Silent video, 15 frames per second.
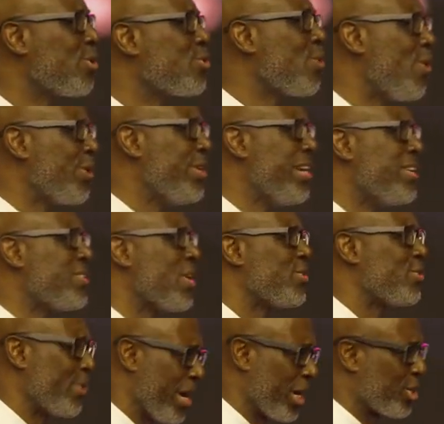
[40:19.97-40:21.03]
also
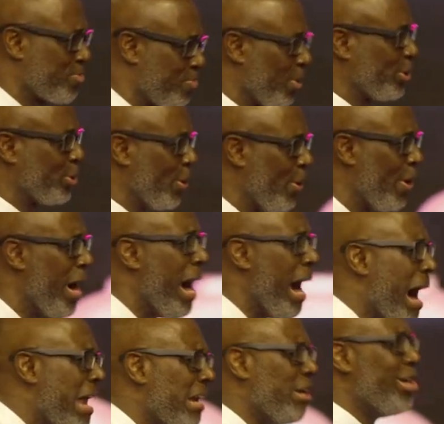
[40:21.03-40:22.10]
unnecessary exposure
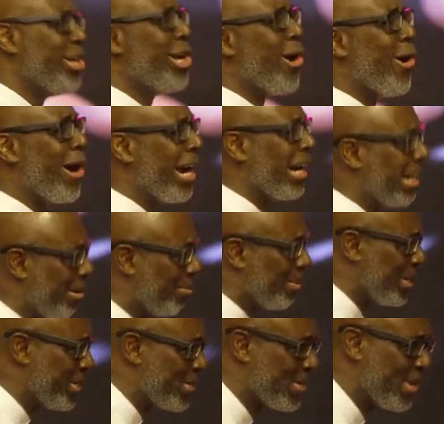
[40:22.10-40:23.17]
and lure
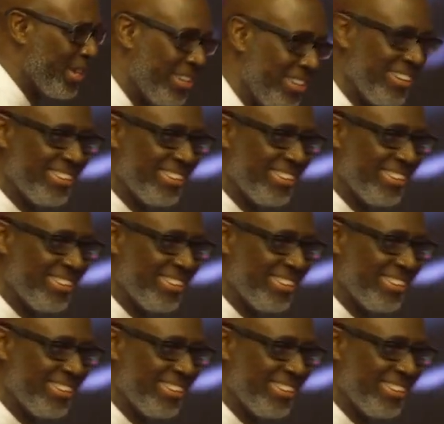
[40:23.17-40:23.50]
enemies.